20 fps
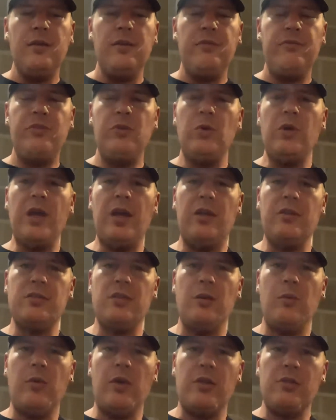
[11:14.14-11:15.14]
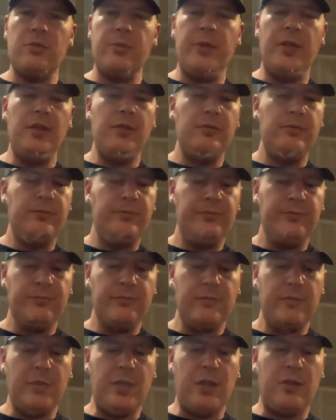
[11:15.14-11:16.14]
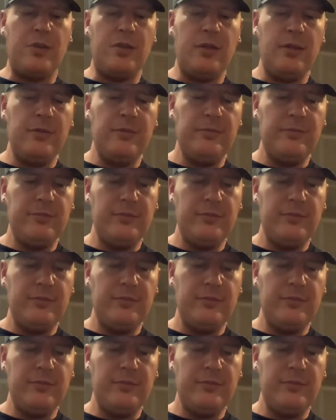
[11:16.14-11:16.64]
few gals that watch me out there.